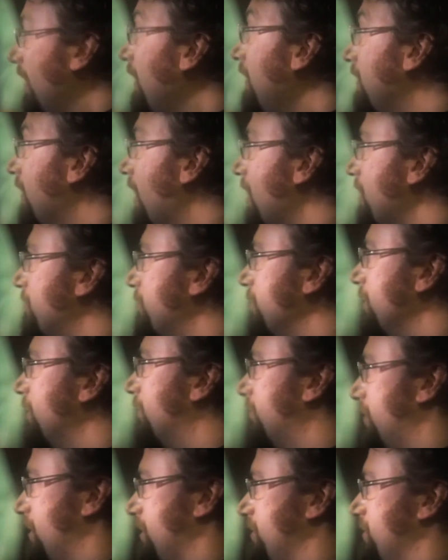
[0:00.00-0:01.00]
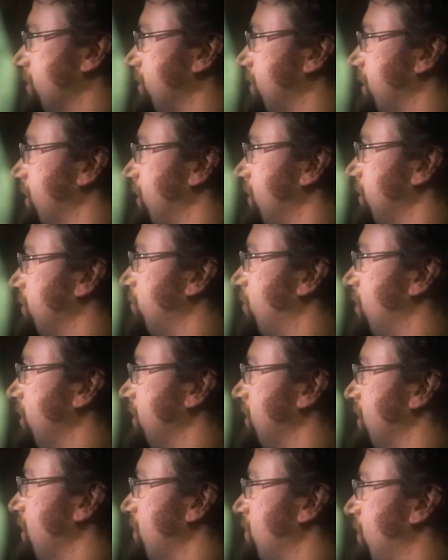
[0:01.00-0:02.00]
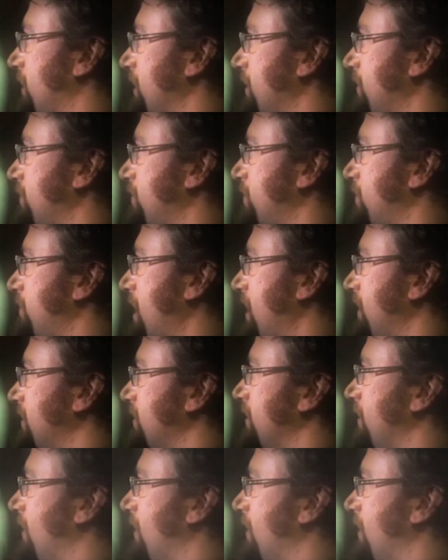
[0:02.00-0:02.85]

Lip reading: not a real rose. They just wanted it painted